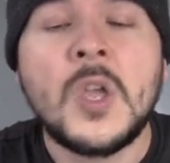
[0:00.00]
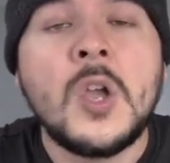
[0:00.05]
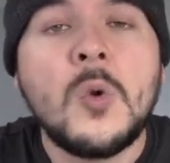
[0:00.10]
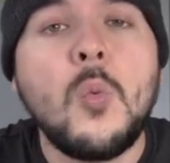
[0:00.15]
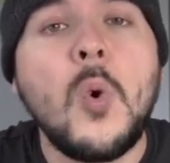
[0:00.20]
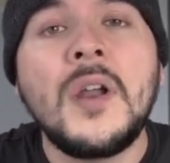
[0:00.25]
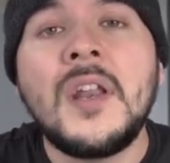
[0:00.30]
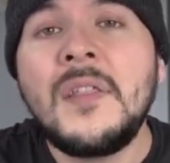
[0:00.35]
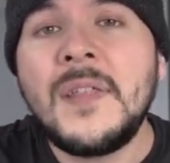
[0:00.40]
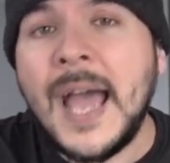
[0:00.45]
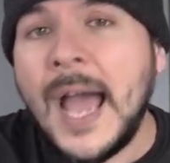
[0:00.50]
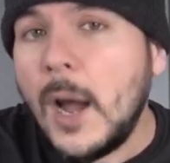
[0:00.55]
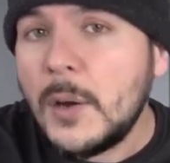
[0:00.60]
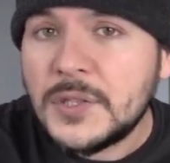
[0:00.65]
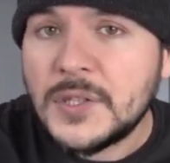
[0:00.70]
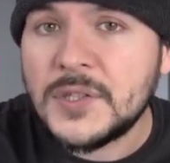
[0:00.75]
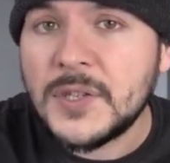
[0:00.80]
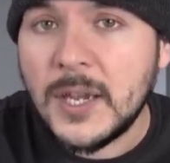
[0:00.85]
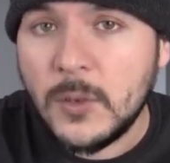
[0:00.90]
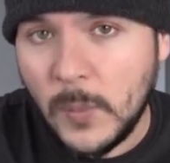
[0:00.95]
One of the
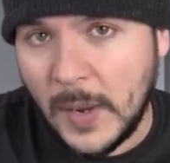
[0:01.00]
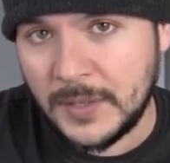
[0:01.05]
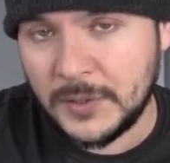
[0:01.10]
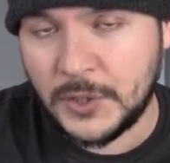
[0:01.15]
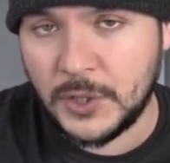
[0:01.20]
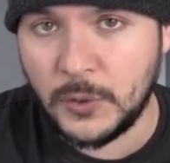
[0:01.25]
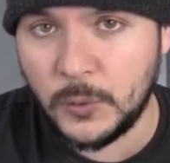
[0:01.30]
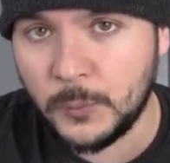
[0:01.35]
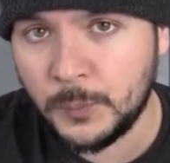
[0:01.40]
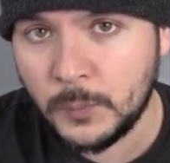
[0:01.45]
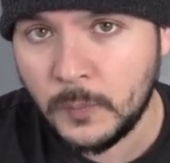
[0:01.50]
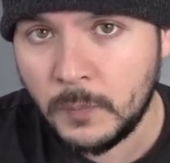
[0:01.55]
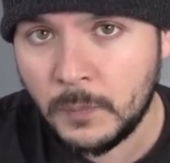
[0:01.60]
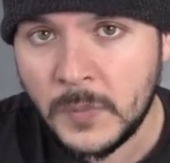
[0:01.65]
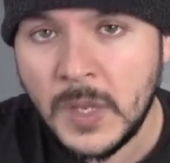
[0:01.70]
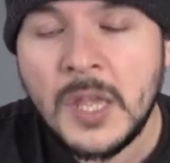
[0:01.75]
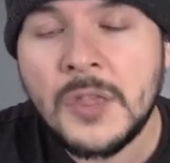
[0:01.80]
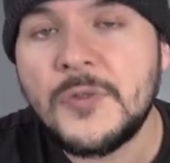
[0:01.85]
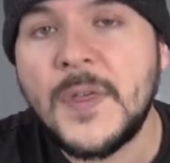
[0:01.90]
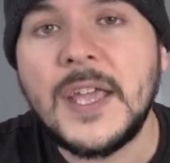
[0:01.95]
houses I went to,
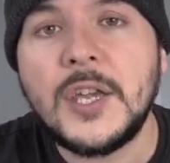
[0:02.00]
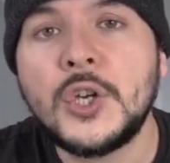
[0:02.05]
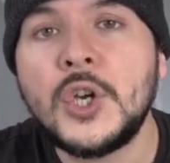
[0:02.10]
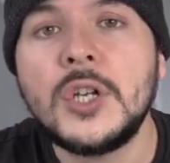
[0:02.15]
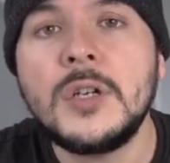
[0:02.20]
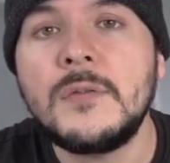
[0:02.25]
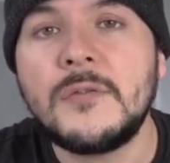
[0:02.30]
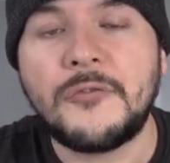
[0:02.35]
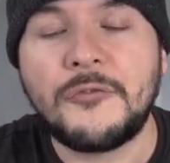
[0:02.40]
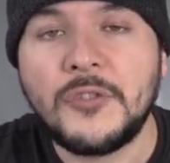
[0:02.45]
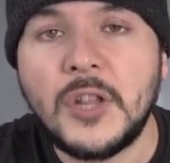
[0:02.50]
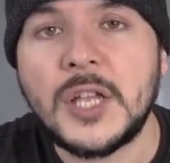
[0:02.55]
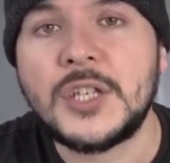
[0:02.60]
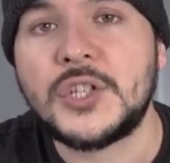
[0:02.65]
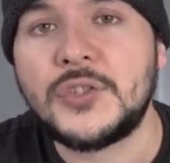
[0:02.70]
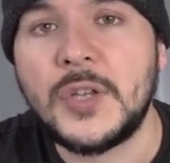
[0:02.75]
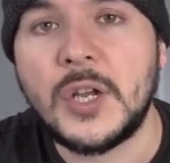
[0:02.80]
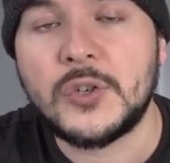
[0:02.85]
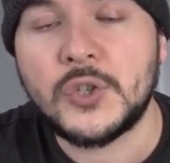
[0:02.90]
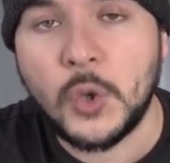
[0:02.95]
they couldn't
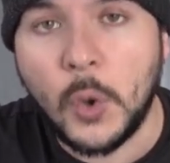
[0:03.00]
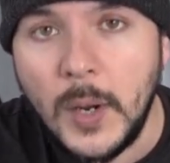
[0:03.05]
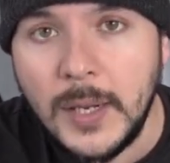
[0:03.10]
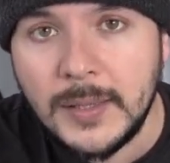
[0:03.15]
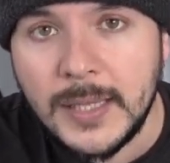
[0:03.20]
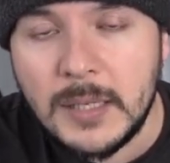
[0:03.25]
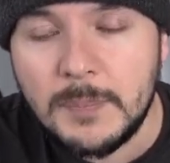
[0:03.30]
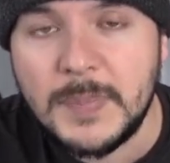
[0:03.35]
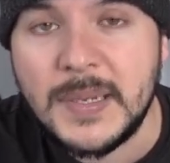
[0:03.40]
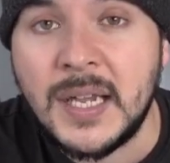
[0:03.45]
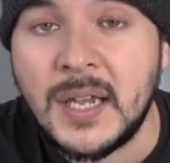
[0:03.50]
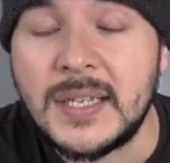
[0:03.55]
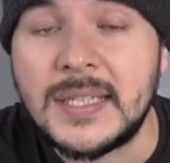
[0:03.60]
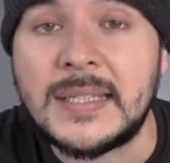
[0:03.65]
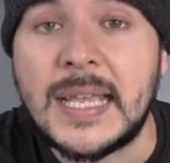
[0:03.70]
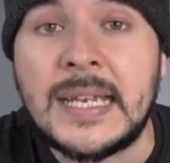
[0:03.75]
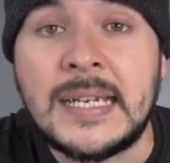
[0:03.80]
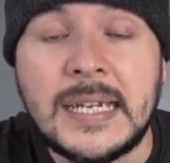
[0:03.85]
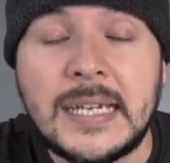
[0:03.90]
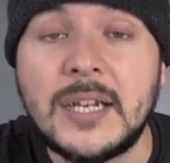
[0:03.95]
flush their toilet because
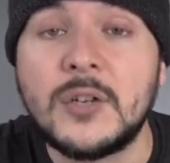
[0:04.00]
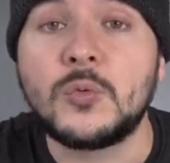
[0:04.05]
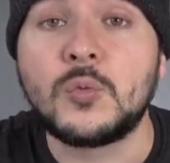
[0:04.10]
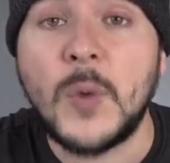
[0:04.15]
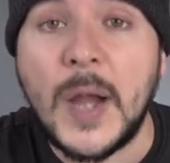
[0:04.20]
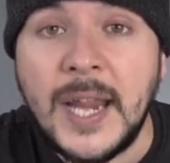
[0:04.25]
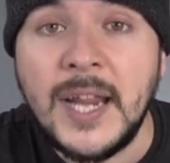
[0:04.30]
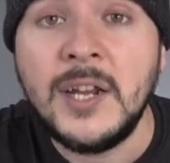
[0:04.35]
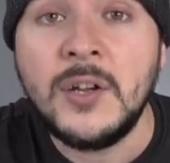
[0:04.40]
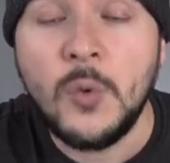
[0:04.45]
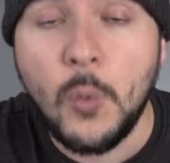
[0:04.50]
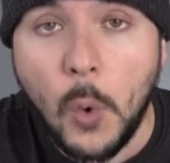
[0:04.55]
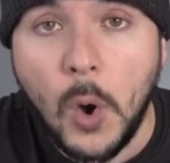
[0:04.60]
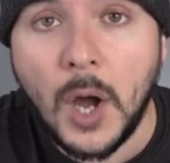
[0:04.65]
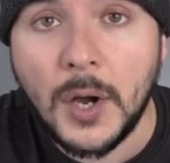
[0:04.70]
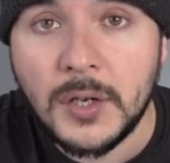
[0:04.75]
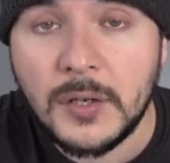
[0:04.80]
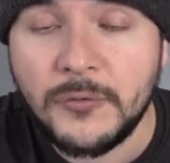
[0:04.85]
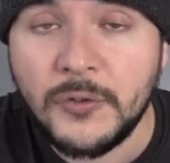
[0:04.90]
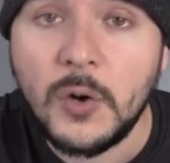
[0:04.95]
they needed
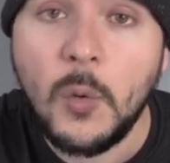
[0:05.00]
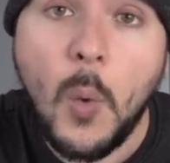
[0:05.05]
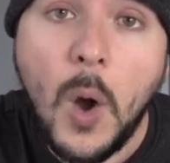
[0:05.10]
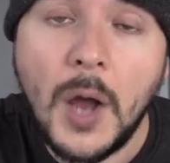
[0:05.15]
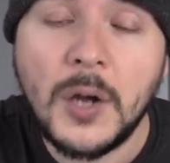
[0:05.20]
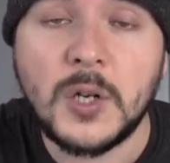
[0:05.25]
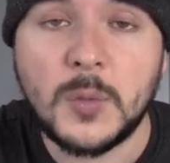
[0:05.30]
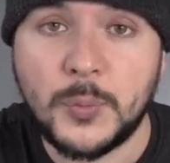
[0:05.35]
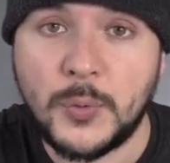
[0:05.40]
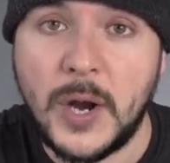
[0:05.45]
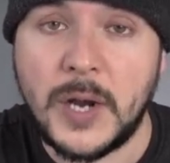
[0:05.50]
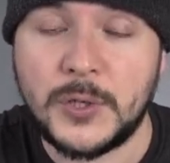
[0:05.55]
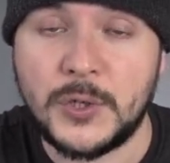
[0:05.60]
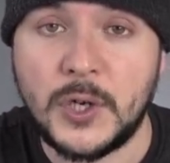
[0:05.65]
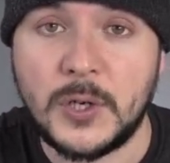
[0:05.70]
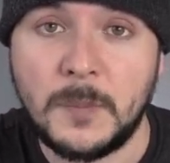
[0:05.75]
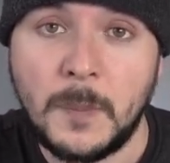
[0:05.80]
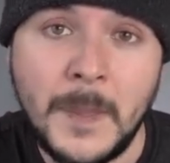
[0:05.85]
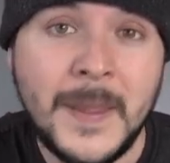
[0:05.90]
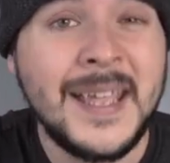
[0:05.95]
rainwater for water
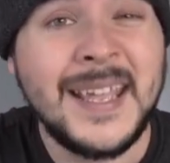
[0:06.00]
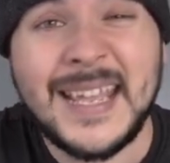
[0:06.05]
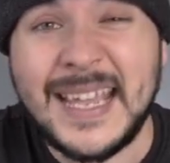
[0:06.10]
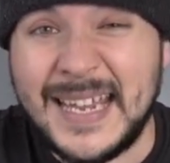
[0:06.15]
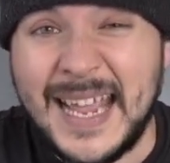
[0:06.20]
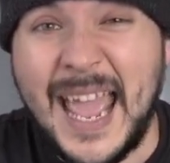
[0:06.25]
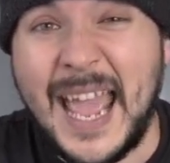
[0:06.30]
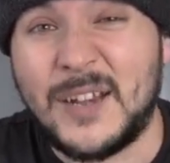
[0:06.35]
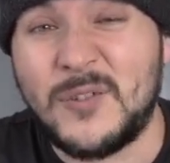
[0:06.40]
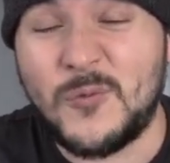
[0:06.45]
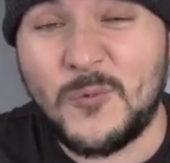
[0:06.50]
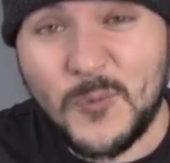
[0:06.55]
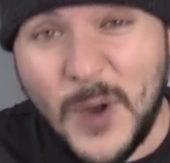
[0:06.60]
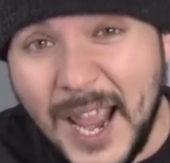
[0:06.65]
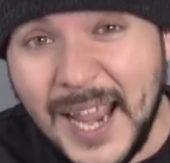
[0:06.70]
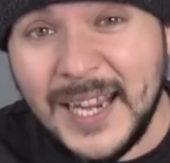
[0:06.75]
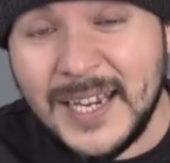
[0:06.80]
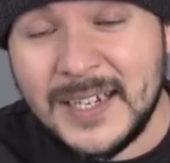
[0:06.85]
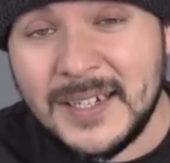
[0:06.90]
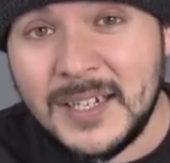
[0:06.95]
pressure. It hadn't
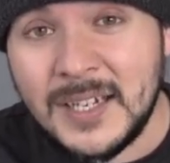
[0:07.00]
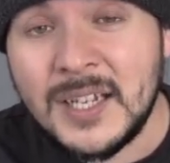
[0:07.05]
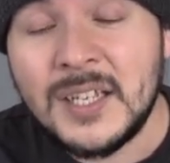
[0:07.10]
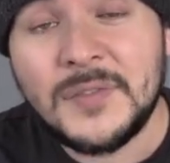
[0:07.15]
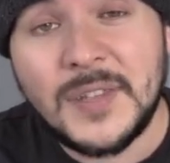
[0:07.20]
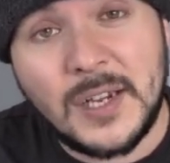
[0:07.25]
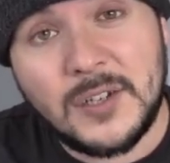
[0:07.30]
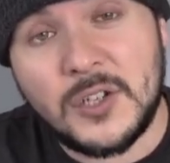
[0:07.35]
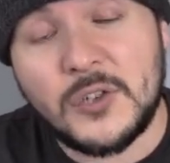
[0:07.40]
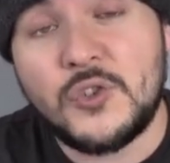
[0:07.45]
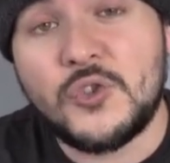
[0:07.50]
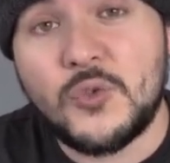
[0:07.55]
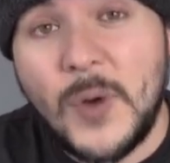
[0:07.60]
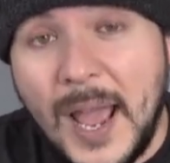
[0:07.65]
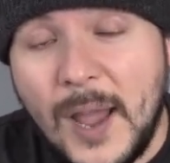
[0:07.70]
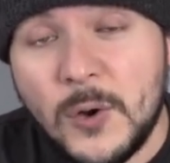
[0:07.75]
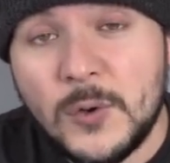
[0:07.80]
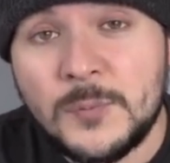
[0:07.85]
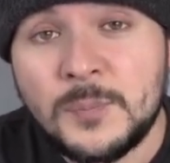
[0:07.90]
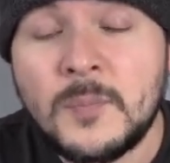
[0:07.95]
rained, there's a
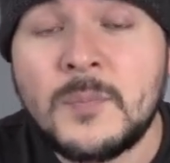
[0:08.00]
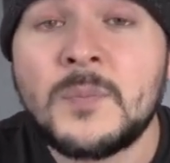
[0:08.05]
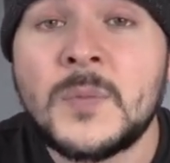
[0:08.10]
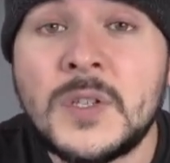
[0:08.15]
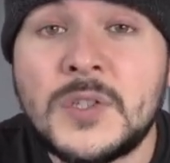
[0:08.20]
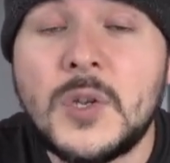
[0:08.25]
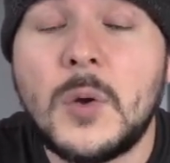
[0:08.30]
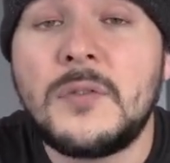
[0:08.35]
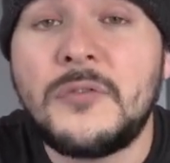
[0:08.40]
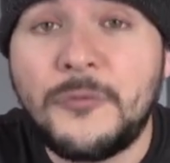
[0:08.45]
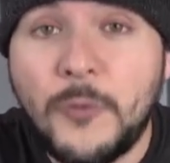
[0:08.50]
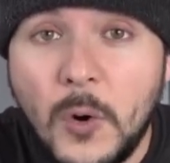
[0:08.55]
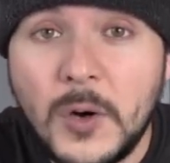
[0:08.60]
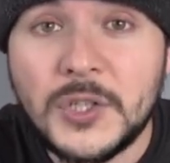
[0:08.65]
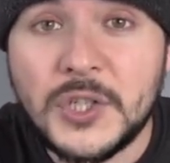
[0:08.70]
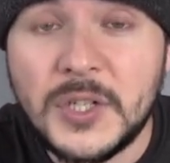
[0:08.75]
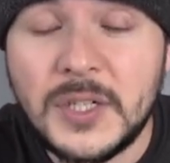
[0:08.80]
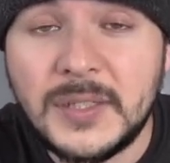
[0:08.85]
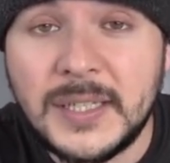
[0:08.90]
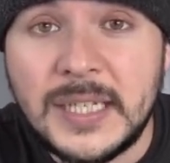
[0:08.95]
drought. So
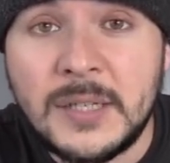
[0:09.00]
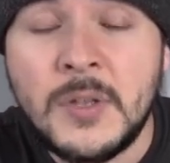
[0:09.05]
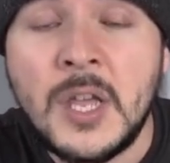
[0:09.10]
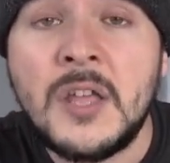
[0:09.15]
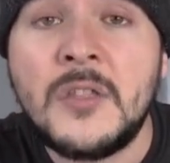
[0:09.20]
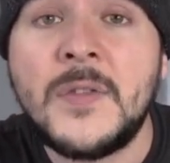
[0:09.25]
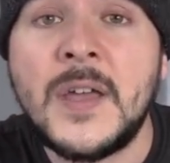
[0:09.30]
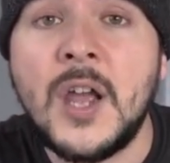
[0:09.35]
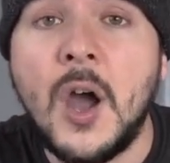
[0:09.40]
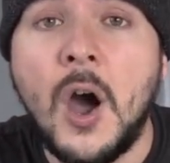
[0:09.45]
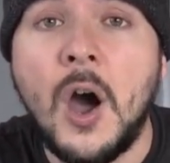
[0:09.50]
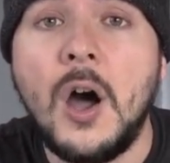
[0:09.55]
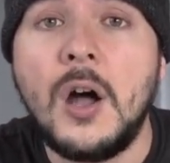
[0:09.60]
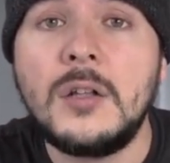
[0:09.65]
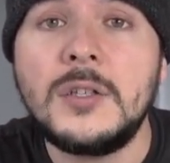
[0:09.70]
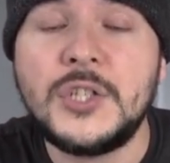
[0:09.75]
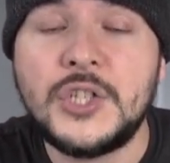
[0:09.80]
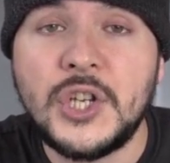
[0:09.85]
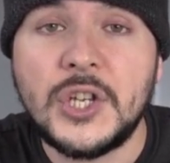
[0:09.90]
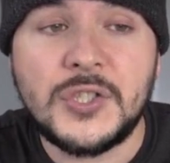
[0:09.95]
unfortunately, they
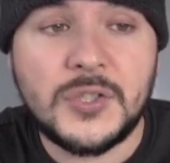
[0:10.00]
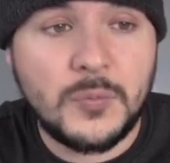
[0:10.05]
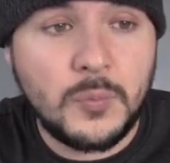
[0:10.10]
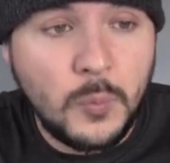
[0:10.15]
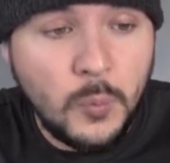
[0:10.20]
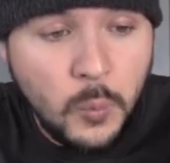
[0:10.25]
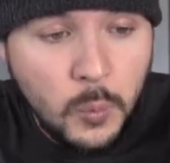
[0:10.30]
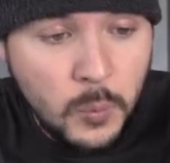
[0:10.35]
all just